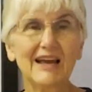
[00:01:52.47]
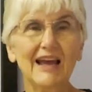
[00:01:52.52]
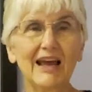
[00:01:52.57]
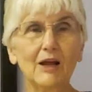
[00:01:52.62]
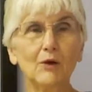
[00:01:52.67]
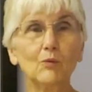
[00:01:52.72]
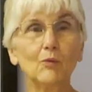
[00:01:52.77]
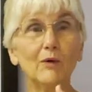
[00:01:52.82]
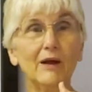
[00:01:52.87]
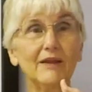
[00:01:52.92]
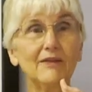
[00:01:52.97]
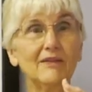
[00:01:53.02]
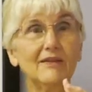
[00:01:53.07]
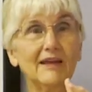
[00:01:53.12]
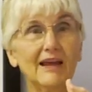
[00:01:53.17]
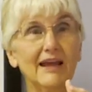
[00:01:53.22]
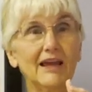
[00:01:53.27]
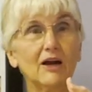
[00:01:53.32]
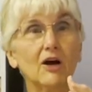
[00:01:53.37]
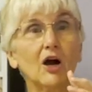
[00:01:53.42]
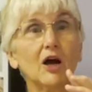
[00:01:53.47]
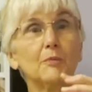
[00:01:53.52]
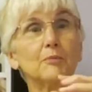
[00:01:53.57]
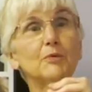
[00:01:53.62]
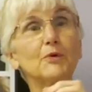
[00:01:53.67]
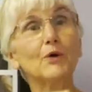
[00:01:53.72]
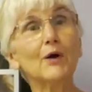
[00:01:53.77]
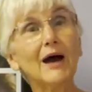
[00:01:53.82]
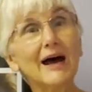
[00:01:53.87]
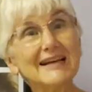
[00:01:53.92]
And when they are
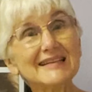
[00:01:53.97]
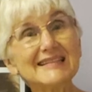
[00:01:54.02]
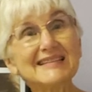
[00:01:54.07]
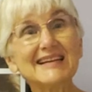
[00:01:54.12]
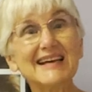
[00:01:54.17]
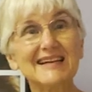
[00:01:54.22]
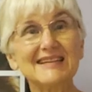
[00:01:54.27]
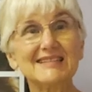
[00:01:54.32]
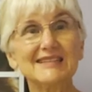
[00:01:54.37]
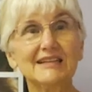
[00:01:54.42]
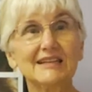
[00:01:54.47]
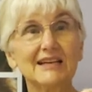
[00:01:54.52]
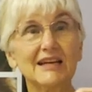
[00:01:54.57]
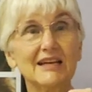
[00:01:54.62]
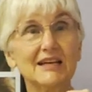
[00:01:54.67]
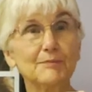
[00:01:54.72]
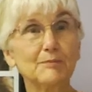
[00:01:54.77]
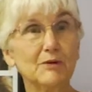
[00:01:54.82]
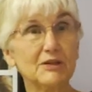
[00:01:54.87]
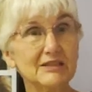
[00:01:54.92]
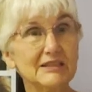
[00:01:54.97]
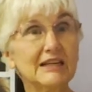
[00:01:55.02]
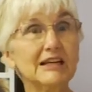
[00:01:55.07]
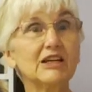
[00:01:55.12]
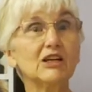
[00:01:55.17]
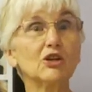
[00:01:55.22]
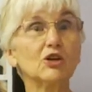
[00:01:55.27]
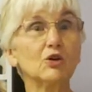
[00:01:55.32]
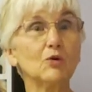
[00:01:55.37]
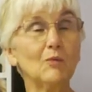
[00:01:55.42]
processed in a
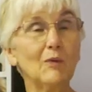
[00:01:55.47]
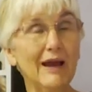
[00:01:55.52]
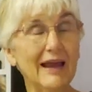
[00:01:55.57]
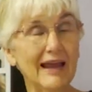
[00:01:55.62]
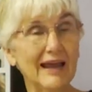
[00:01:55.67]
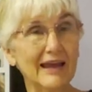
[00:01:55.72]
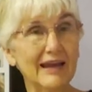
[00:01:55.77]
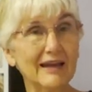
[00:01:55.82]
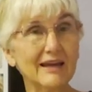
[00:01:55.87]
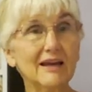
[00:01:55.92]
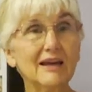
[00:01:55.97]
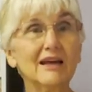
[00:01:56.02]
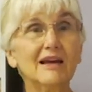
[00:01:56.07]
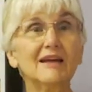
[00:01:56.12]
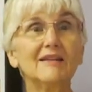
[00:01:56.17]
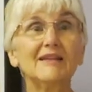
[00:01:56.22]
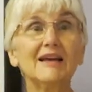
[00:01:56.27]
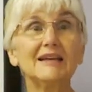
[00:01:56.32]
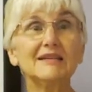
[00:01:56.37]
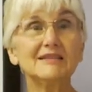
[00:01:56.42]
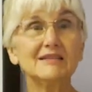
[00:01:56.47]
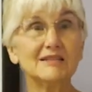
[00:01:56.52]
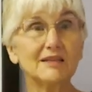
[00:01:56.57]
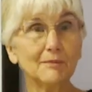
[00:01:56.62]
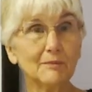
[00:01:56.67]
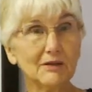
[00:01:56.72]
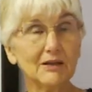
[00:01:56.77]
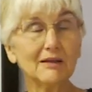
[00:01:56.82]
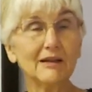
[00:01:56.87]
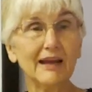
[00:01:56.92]
particular way, they
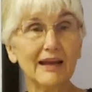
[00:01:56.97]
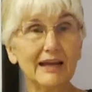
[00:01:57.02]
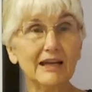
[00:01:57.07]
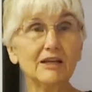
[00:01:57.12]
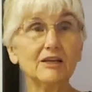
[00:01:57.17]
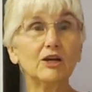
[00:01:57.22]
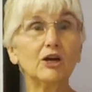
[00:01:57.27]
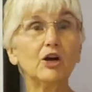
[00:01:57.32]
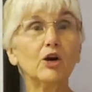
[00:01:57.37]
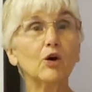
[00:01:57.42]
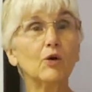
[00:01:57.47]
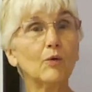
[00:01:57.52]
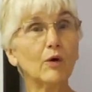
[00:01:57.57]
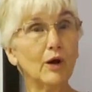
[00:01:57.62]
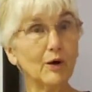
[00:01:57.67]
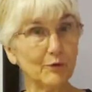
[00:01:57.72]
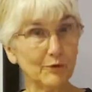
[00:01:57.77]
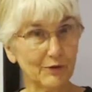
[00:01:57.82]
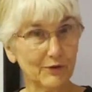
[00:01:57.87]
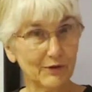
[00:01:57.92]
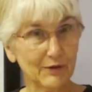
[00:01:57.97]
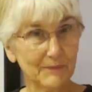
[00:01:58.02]
stimulate growth.